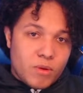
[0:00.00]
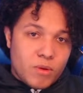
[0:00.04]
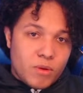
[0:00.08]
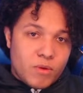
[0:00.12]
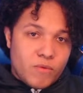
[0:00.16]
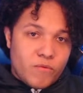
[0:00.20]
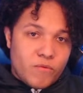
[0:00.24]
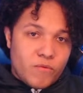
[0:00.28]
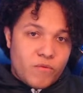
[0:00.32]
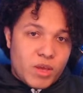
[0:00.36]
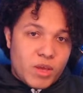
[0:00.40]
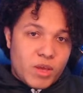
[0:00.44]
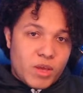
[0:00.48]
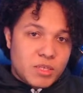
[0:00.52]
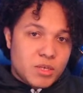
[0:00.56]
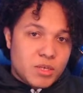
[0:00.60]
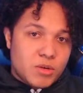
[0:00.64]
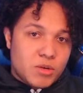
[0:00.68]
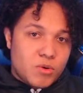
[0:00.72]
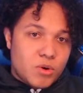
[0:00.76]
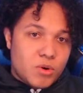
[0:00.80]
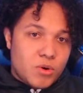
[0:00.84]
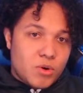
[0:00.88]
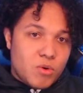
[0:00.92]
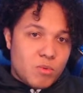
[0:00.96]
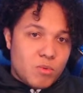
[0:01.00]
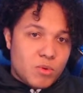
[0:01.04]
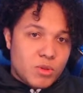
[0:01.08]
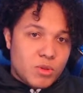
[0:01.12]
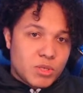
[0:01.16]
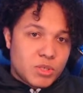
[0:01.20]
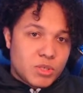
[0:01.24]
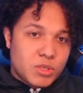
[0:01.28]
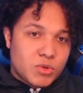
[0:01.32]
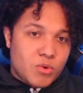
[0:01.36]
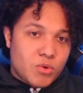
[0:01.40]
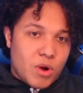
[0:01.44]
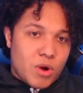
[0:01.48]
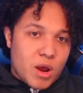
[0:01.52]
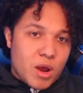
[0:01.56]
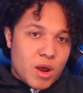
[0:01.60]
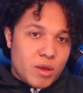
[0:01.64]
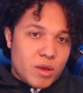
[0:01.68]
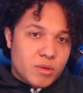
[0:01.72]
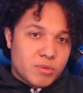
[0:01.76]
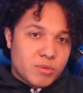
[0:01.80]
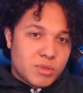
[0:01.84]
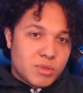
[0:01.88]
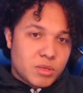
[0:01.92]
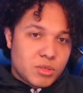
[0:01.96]
Fate Zero Noble
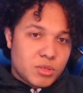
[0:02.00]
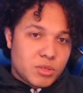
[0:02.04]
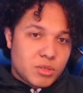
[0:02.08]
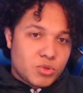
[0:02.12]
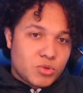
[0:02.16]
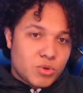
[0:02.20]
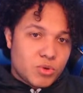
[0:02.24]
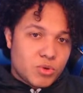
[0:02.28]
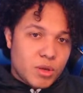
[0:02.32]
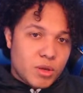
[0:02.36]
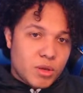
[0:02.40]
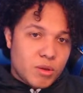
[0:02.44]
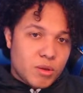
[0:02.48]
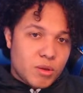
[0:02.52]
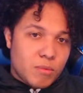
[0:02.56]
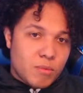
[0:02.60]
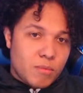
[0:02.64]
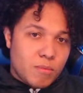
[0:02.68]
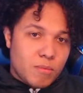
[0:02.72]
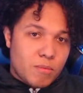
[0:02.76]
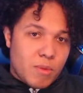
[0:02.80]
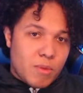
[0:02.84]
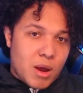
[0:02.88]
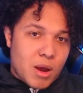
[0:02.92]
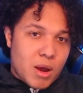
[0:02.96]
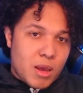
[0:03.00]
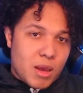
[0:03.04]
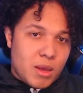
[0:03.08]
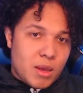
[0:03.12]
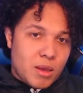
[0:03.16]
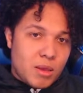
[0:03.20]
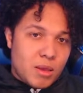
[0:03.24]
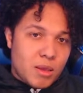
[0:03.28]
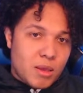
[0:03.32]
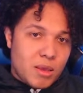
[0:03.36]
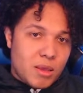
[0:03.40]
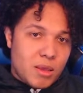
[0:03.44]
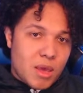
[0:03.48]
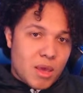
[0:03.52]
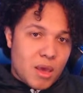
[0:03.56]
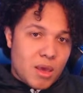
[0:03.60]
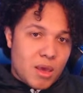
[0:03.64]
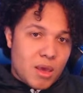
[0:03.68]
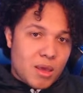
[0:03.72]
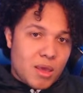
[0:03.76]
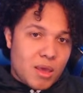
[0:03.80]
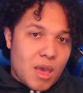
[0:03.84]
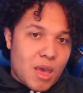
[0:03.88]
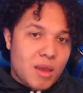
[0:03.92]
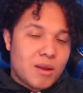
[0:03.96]
describes this trick by
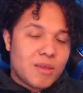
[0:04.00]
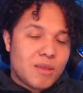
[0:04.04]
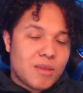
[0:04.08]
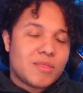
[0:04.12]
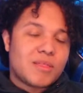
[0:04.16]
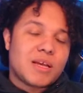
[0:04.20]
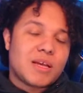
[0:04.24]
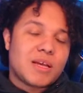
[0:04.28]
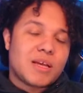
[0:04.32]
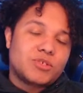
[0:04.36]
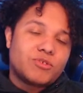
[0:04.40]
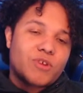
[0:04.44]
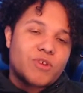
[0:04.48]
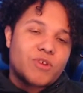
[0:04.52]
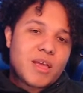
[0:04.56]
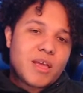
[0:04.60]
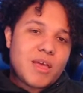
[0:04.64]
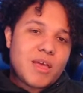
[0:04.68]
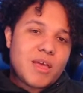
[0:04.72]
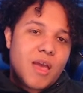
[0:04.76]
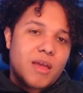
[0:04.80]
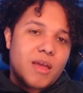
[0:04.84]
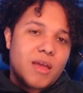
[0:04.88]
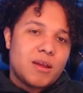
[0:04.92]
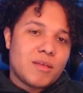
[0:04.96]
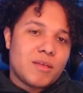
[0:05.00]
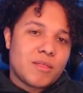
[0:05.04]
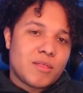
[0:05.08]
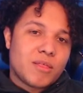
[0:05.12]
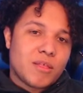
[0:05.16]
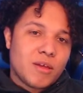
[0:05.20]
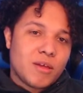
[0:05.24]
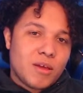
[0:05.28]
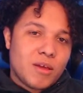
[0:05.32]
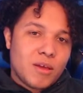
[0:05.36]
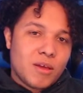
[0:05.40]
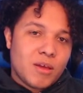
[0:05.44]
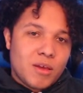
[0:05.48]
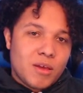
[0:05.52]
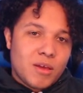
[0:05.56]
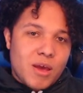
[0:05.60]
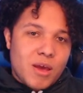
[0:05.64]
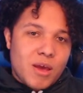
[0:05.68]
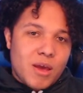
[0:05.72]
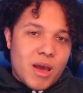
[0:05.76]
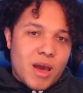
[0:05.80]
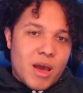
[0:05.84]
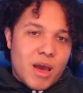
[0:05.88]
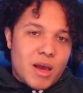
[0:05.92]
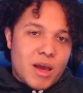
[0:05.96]
Kenneth. That's right, Kenneth,
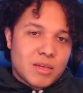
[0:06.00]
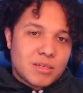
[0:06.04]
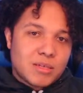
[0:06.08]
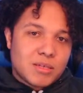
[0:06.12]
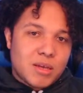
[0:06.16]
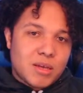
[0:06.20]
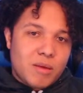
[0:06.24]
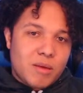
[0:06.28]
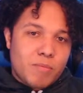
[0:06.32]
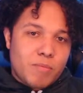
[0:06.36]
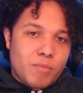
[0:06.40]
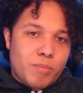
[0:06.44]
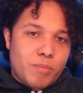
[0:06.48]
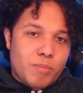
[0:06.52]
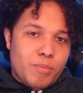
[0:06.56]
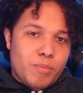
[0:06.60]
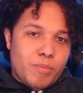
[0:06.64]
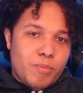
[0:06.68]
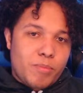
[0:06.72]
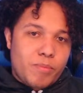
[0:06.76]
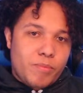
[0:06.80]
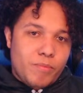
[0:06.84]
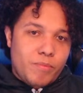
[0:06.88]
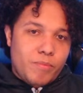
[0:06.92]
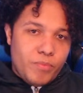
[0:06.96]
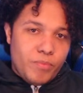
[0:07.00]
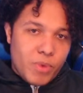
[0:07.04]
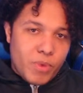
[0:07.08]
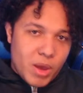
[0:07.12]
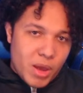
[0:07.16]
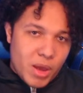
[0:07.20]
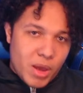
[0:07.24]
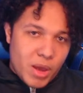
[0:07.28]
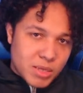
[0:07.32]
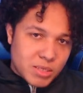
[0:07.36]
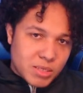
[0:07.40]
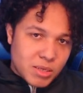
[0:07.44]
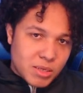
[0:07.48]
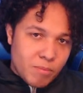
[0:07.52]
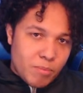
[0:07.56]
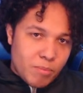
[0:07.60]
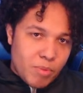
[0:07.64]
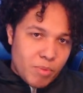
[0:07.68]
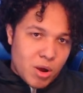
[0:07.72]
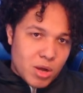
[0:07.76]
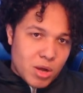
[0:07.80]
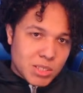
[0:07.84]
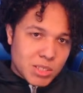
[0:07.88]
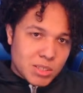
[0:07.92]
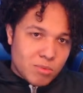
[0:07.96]
as as
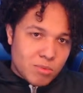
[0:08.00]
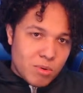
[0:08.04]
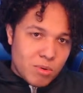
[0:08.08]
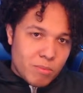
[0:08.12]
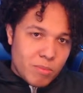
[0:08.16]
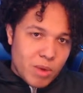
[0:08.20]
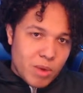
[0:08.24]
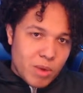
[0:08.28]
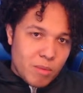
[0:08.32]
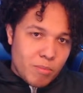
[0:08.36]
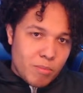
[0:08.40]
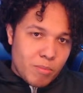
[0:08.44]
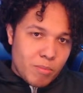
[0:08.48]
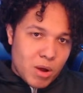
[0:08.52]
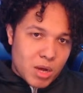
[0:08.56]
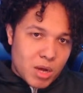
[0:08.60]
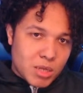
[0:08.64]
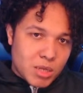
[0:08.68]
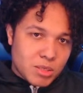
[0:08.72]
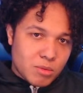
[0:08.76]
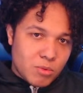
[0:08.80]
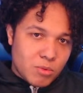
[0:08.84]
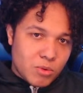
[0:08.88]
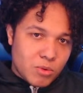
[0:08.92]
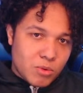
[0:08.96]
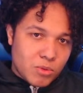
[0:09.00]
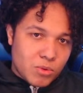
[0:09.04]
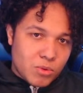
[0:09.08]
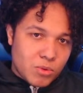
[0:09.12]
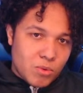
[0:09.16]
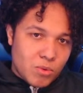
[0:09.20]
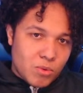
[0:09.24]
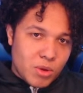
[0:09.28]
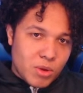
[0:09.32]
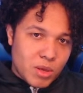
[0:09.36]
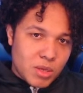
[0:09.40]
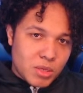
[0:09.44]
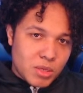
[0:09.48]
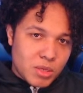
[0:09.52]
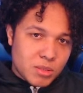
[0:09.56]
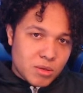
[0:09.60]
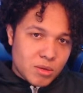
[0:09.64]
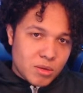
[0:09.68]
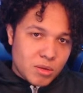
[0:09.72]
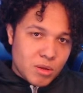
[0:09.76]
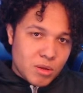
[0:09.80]
impossible made possible through his